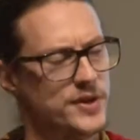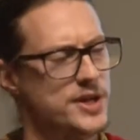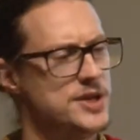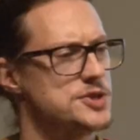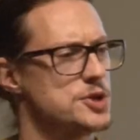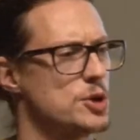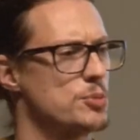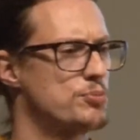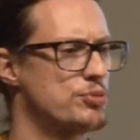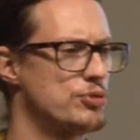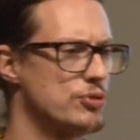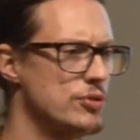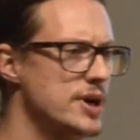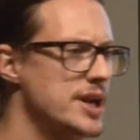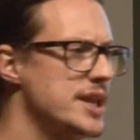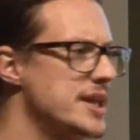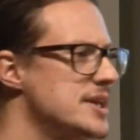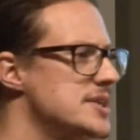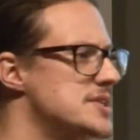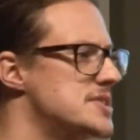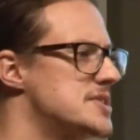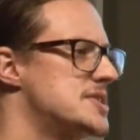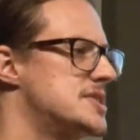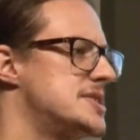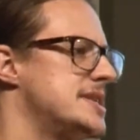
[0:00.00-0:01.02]
These are
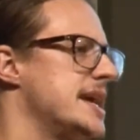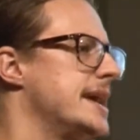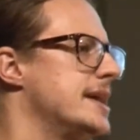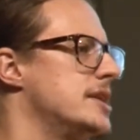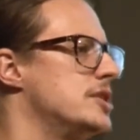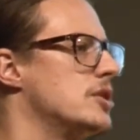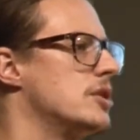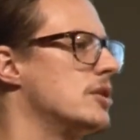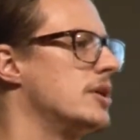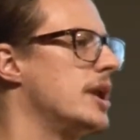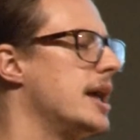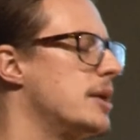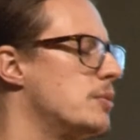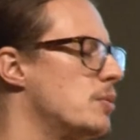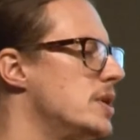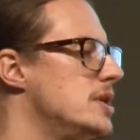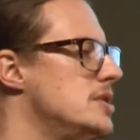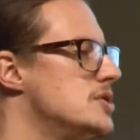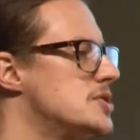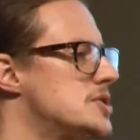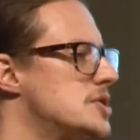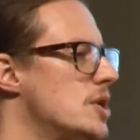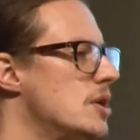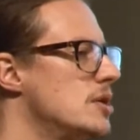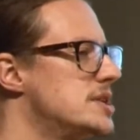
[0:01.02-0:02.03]
pretty standard, and when
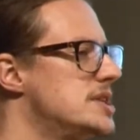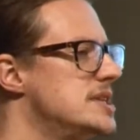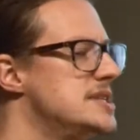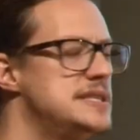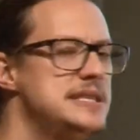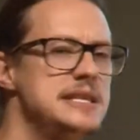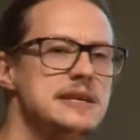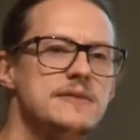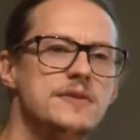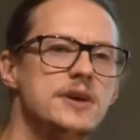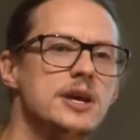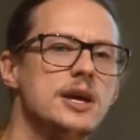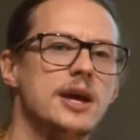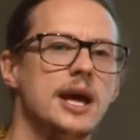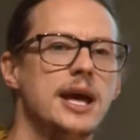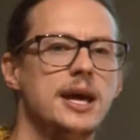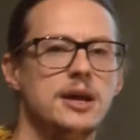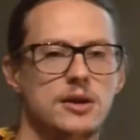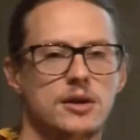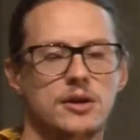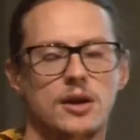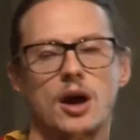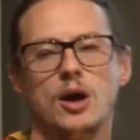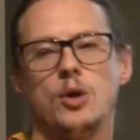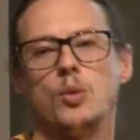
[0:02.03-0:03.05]
you start to
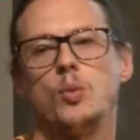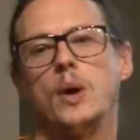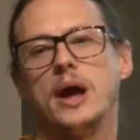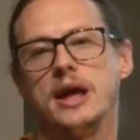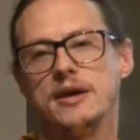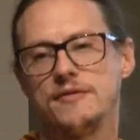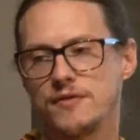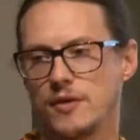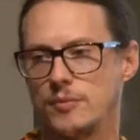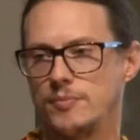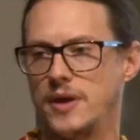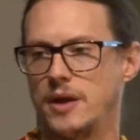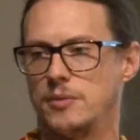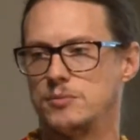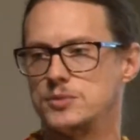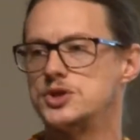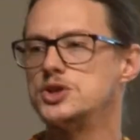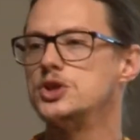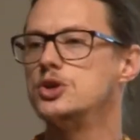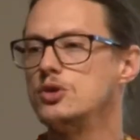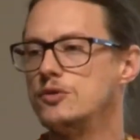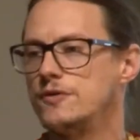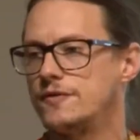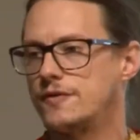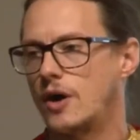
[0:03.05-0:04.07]
deviate away from them
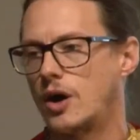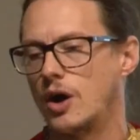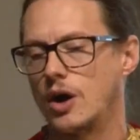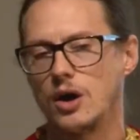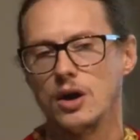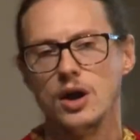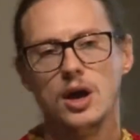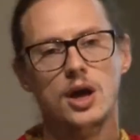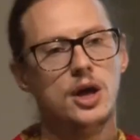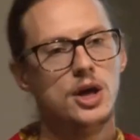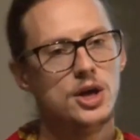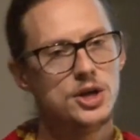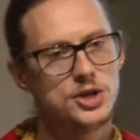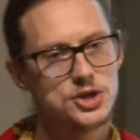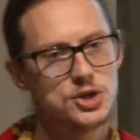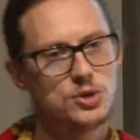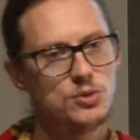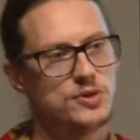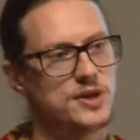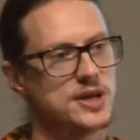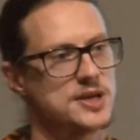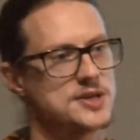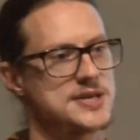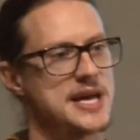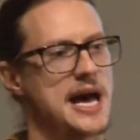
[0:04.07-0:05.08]
too far,
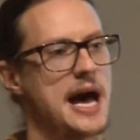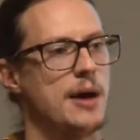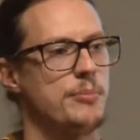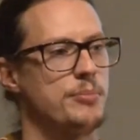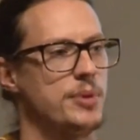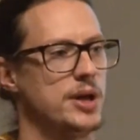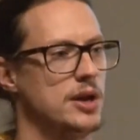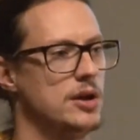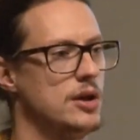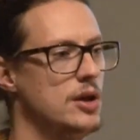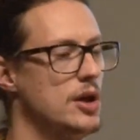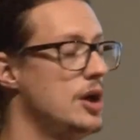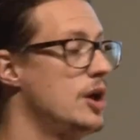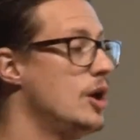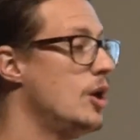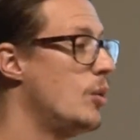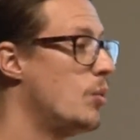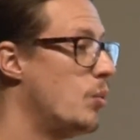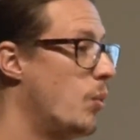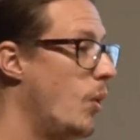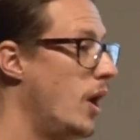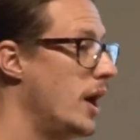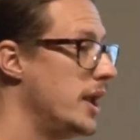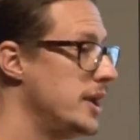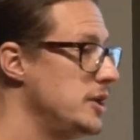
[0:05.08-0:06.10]
two things happen.
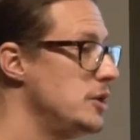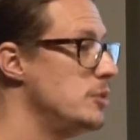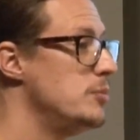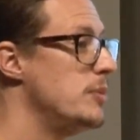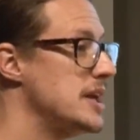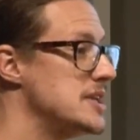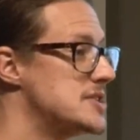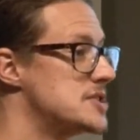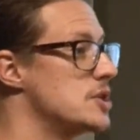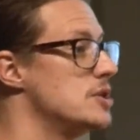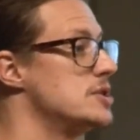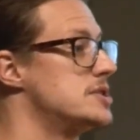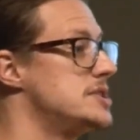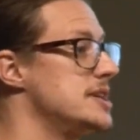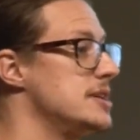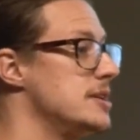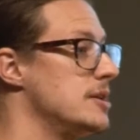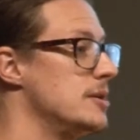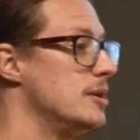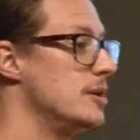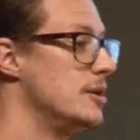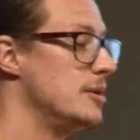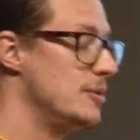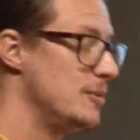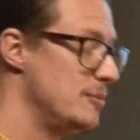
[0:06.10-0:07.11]
One, you may start
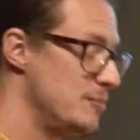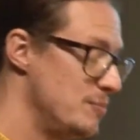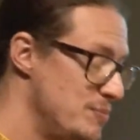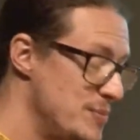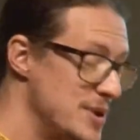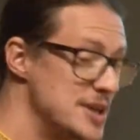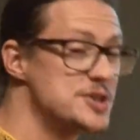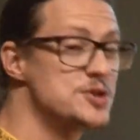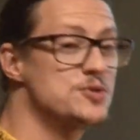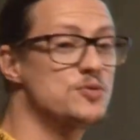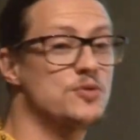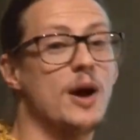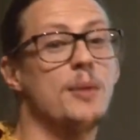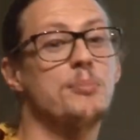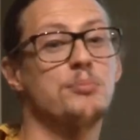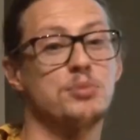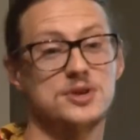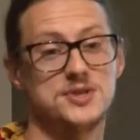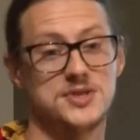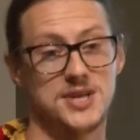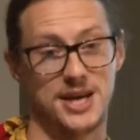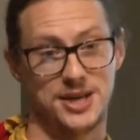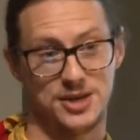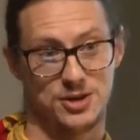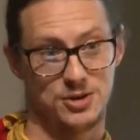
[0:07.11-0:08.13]
to
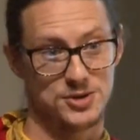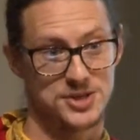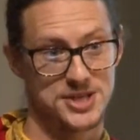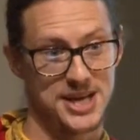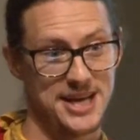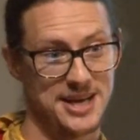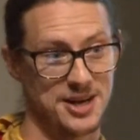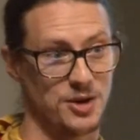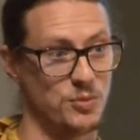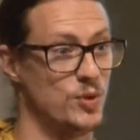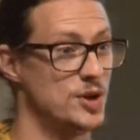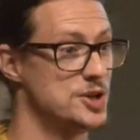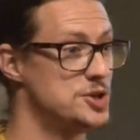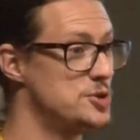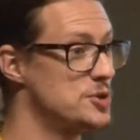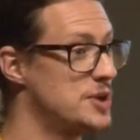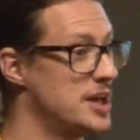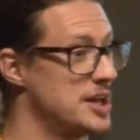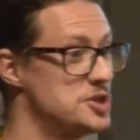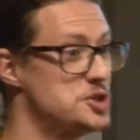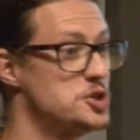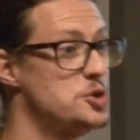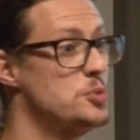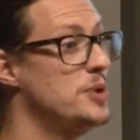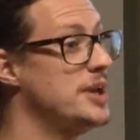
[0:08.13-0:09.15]
misrepresent your data. Once you
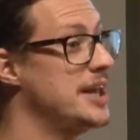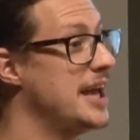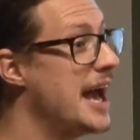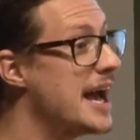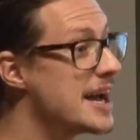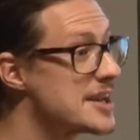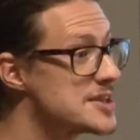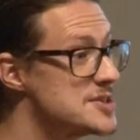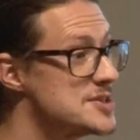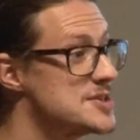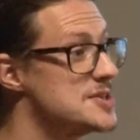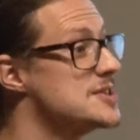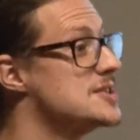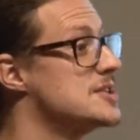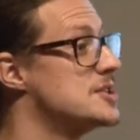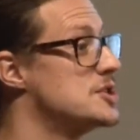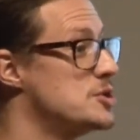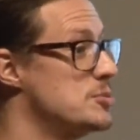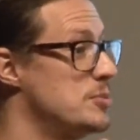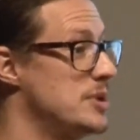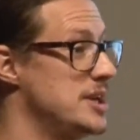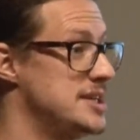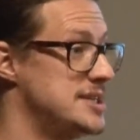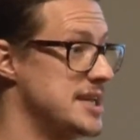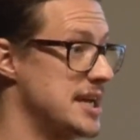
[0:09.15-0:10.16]
get too many accesses and
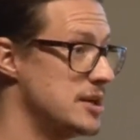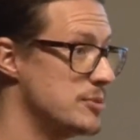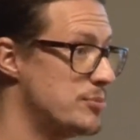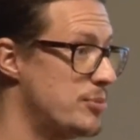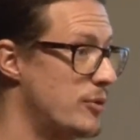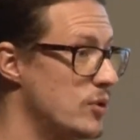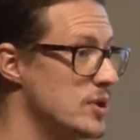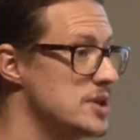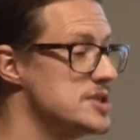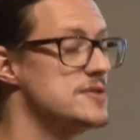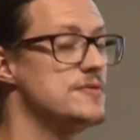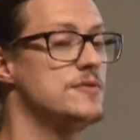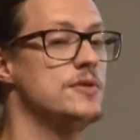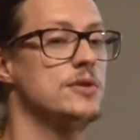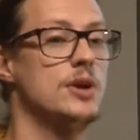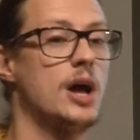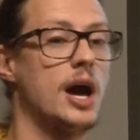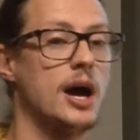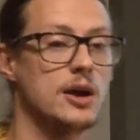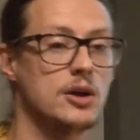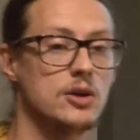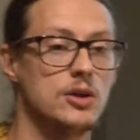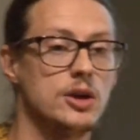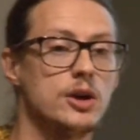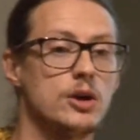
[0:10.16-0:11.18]
too many data points, if you're
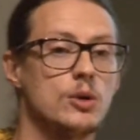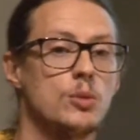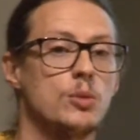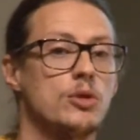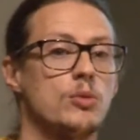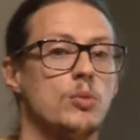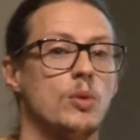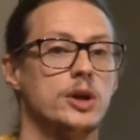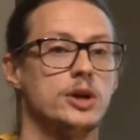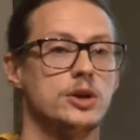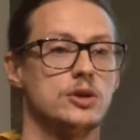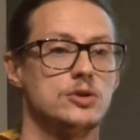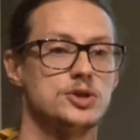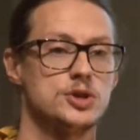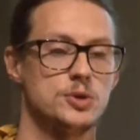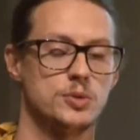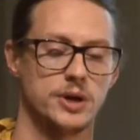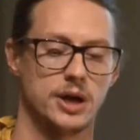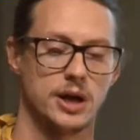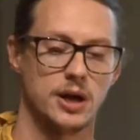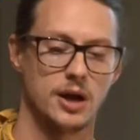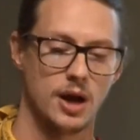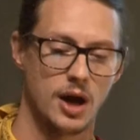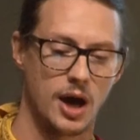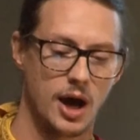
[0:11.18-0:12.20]
not clear with what you're
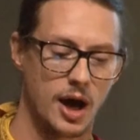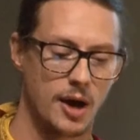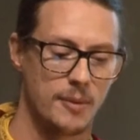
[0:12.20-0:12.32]
doing,